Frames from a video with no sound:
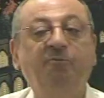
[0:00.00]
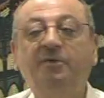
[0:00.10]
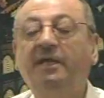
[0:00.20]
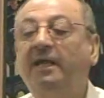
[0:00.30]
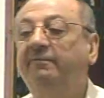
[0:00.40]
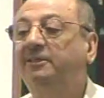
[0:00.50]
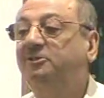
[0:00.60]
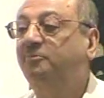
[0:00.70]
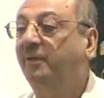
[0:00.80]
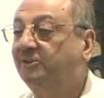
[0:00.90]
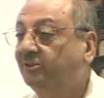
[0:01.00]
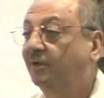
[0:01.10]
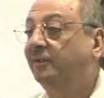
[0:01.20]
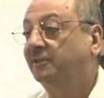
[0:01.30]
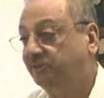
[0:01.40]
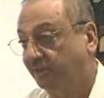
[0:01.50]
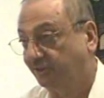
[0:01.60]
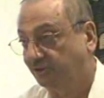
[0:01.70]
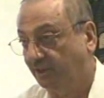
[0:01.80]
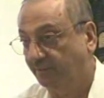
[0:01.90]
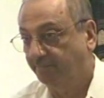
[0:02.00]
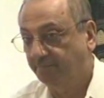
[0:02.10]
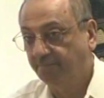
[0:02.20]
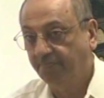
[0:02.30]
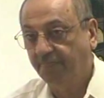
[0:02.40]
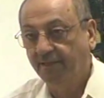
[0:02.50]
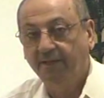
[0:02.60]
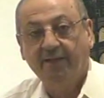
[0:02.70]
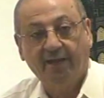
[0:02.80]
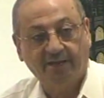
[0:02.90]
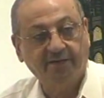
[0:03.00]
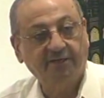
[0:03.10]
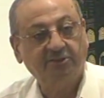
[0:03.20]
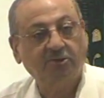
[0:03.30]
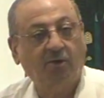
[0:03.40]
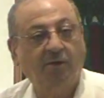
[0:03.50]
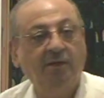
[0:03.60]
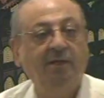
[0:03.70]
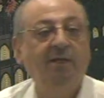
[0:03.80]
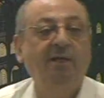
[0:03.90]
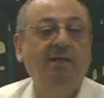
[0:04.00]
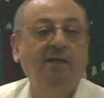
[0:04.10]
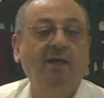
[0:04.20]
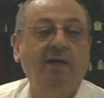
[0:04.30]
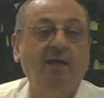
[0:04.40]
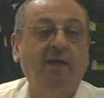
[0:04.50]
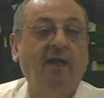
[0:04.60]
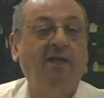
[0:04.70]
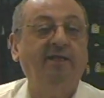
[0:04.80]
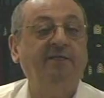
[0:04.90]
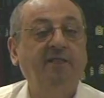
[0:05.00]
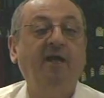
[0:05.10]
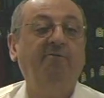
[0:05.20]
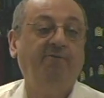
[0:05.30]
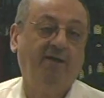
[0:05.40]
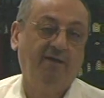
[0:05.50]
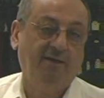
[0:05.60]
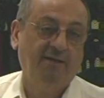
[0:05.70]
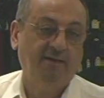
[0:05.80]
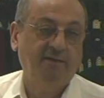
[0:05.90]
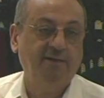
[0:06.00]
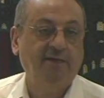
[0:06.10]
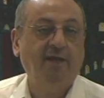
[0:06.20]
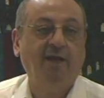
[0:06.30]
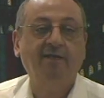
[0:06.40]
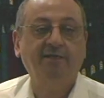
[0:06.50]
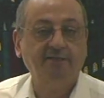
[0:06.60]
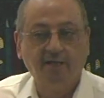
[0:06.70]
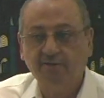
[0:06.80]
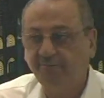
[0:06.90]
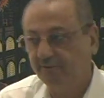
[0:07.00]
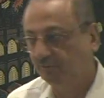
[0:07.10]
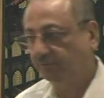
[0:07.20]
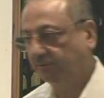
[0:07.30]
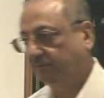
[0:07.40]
we have a special construction, and it is called al idafa, al idafatun.